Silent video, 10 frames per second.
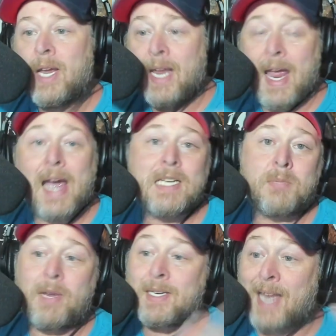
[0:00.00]
He
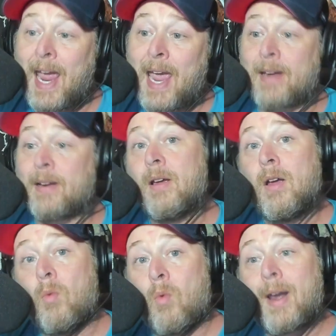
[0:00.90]
asked me, Dad,
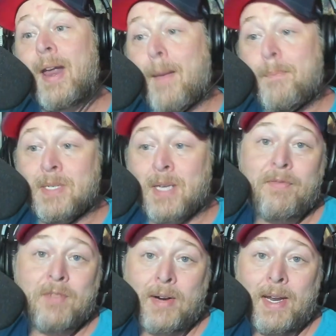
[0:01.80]
what happens
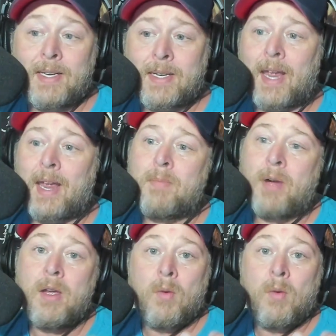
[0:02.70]
after Endgame?